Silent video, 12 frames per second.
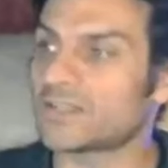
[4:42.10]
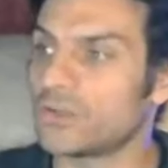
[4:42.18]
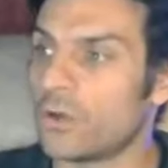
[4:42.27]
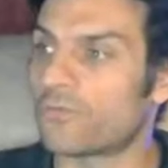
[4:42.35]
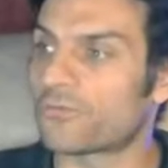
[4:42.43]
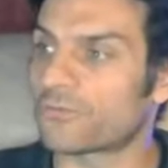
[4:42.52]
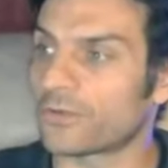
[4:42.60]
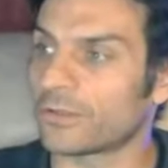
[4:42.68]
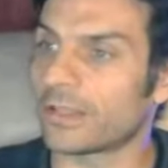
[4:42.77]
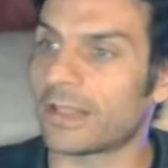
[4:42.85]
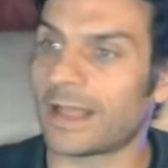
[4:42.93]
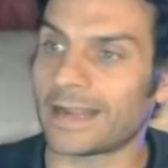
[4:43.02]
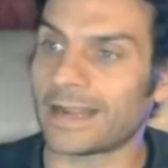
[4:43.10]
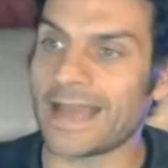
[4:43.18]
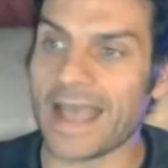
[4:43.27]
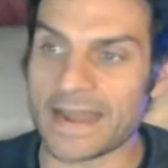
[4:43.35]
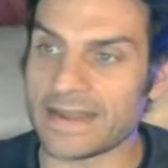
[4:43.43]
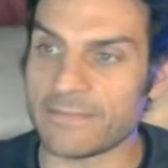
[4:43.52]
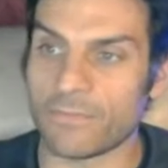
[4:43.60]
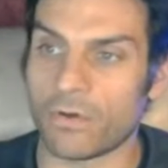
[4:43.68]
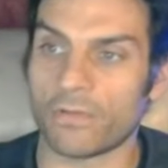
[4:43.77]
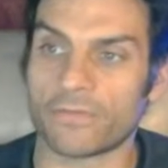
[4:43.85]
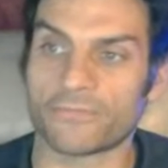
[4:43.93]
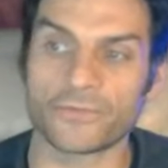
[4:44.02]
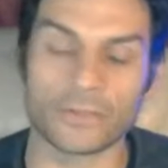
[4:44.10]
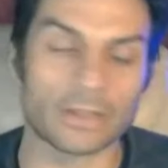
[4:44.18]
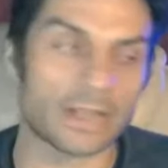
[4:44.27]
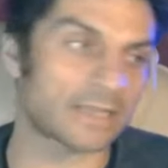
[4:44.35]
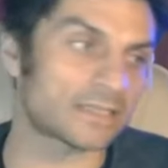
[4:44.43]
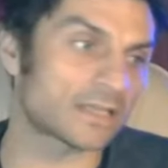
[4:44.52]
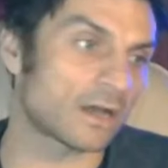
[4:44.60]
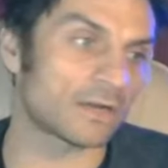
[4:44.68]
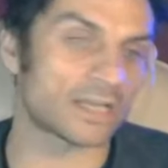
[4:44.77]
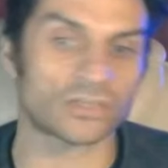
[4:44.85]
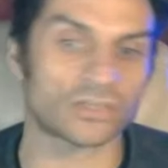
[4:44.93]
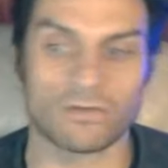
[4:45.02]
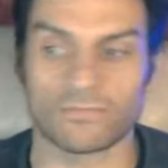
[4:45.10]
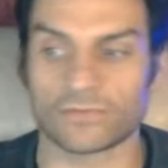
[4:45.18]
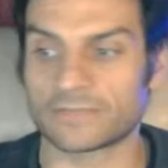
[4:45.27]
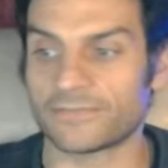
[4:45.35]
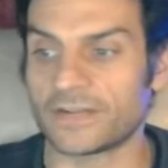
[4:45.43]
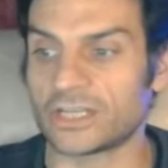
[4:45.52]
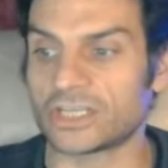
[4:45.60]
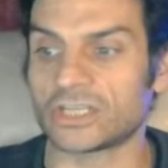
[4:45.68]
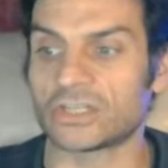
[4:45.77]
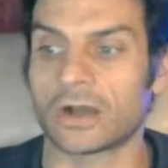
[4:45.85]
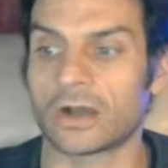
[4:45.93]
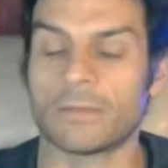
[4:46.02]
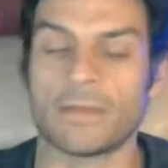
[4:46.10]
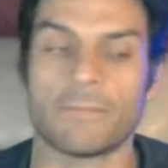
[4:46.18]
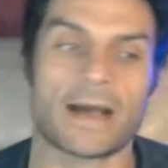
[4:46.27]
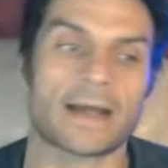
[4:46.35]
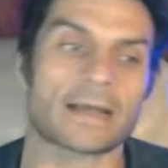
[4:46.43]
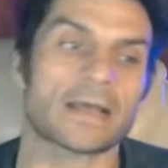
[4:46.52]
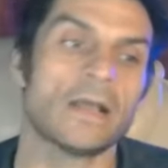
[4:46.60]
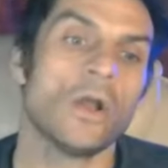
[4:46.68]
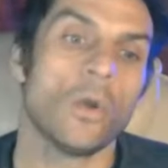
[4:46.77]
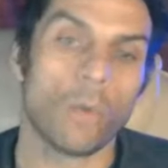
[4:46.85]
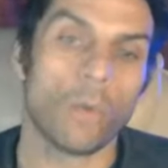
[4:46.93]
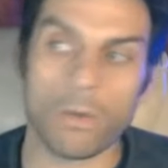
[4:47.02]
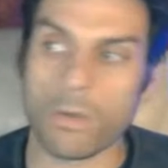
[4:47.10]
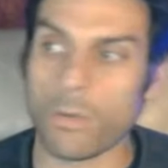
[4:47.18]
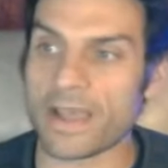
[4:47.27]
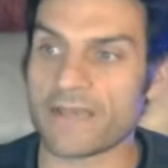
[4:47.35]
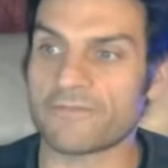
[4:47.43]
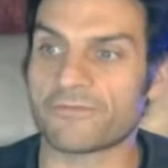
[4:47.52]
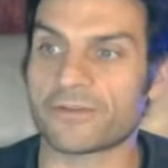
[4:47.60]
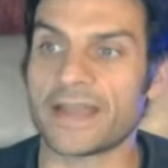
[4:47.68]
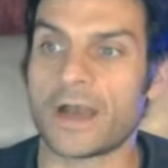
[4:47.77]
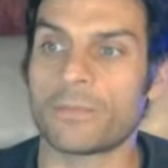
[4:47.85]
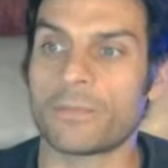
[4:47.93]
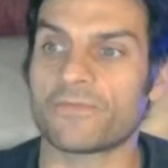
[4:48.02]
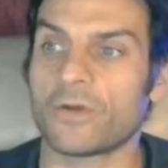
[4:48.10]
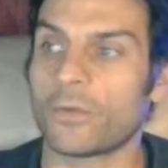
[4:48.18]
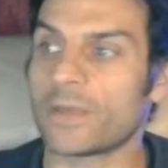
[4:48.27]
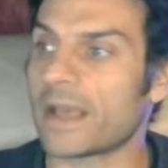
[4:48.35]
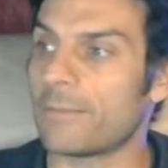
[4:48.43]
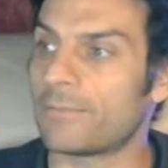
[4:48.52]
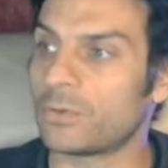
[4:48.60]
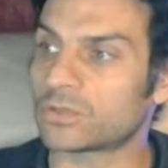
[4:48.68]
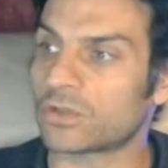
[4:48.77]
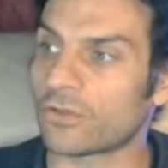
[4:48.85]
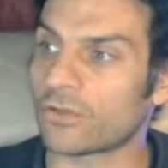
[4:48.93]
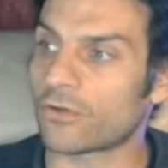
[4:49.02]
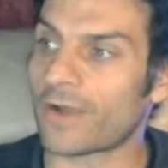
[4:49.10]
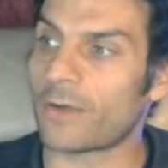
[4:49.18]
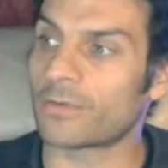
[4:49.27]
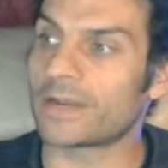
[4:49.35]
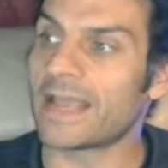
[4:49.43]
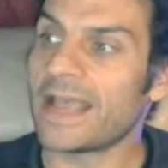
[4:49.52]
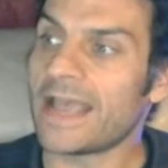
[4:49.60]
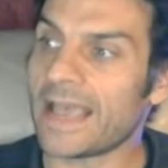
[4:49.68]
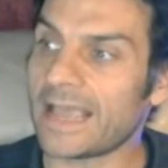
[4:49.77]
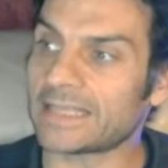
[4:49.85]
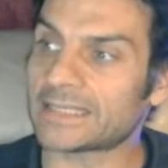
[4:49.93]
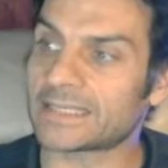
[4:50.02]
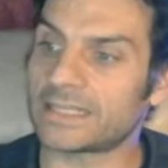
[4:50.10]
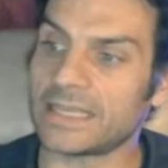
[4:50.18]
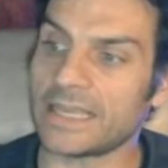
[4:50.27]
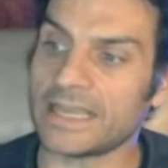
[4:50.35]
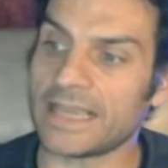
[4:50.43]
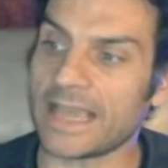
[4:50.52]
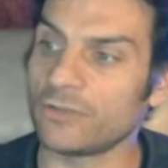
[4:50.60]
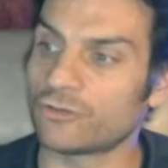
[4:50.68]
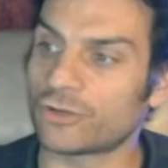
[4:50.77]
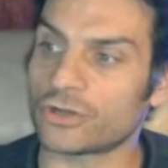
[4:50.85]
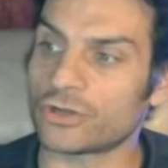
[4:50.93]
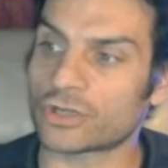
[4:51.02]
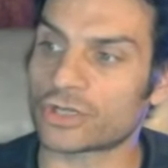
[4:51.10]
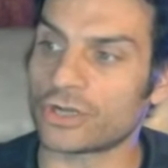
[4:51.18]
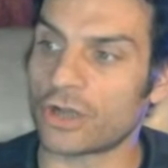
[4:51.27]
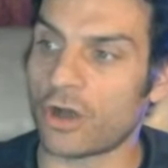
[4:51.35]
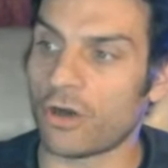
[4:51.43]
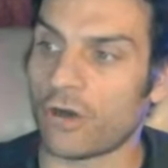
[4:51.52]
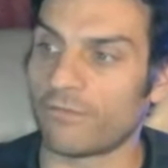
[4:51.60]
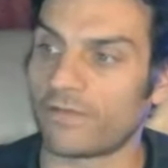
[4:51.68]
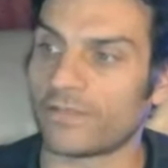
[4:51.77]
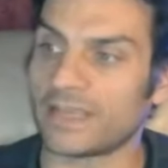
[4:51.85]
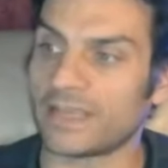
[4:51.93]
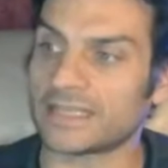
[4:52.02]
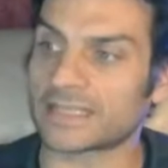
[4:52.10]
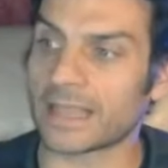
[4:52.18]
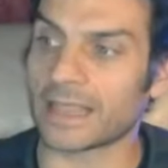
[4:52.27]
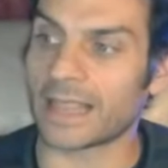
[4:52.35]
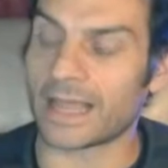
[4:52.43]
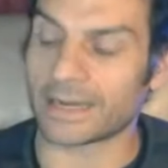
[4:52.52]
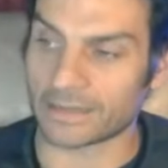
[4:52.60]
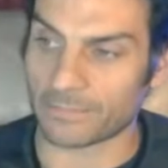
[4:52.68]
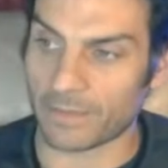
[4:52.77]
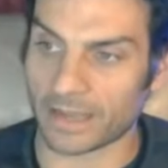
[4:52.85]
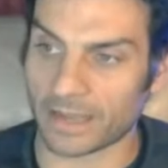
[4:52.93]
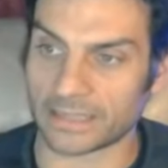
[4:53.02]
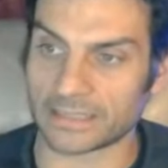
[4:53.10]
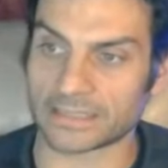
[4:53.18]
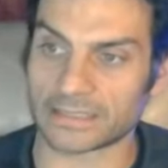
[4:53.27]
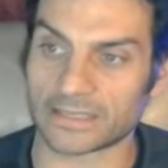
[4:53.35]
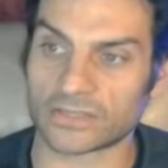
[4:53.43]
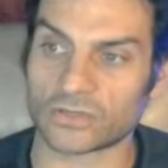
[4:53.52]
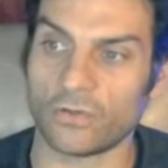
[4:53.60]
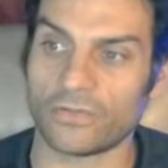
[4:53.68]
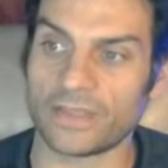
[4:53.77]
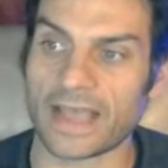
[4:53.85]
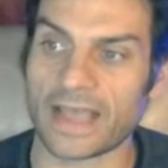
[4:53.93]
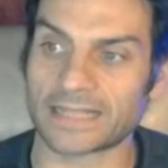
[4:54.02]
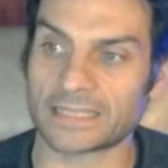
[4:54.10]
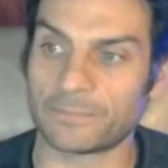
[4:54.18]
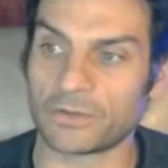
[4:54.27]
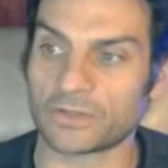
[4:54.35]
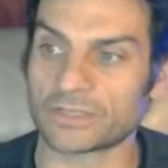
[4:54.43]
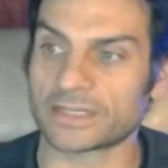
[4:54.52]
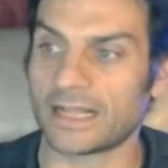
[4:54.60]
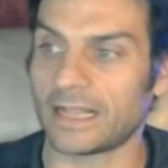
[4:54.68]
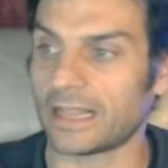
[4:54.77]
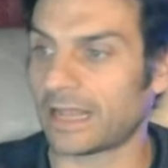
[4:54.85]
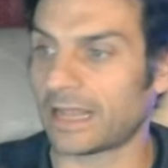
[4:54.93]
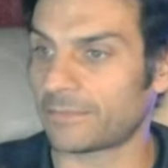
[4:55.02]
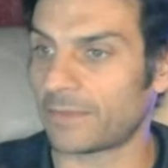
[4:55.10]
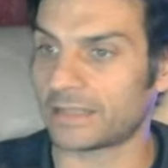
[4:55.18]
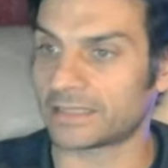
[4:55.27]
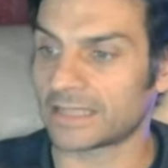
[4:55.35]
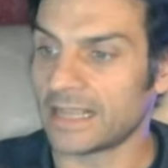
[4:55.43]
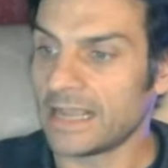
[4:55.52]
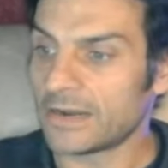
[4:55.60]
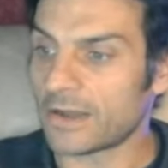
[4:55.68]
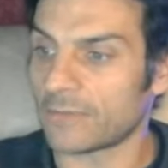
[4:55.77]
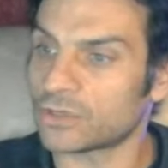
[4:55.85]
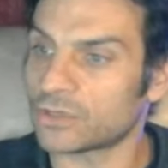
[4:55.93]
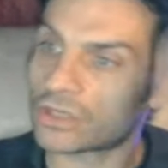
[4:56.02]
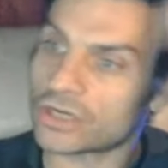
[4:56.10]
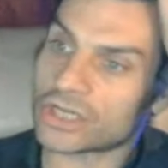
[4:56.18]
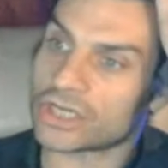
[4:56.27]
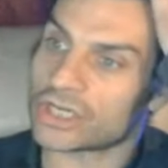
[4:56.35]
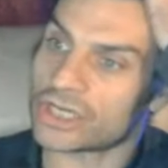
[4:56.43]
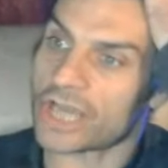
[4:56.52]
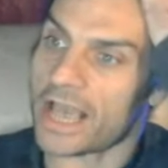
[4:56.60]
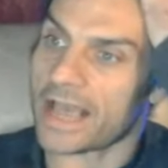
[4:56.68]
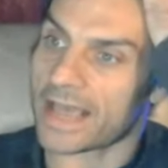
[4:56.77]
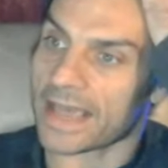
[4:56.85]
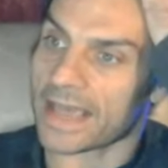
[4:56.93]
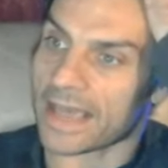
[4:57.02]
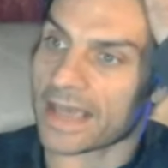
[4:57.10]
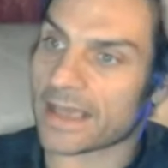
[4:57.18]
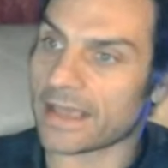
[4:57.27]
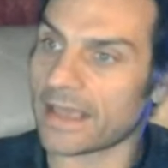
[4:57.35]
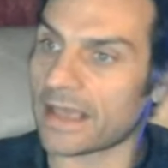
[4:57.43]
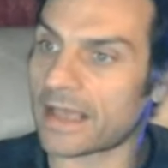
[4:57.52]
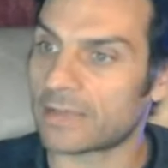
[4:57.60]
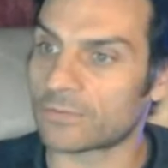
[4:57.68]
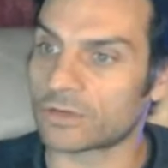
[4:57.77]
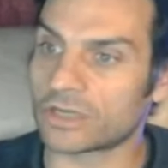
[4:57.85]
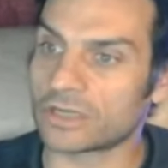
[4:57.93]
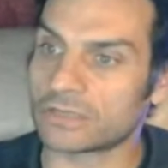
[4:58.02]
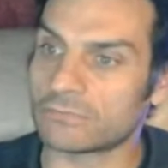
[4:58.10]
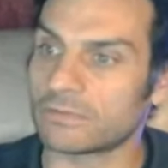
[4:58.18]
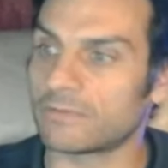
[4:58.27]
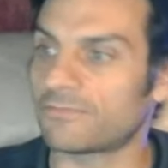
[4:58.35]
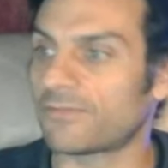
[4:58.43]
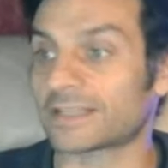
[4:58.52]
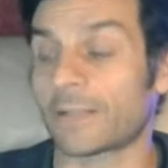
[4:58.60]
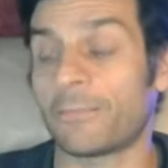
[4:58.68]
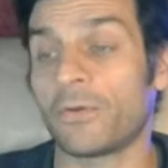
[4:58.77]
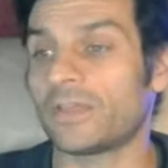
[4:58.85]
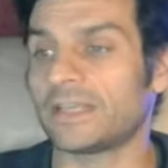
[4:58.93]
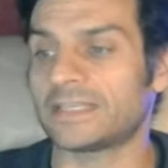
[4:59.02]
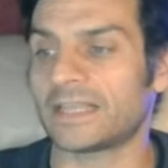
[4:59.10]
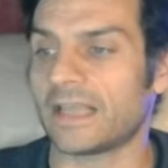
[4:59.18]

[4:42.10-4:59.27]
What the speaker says: no front line anymore. The front line's gone. It's over. It's finished. It's not coming back. What we're waiting for now before we get boots on the ground is the introduction of these landmines. So the anti-personnel landmines. Now, I'm just going to share a... I'm going to... In fact, I'll put these in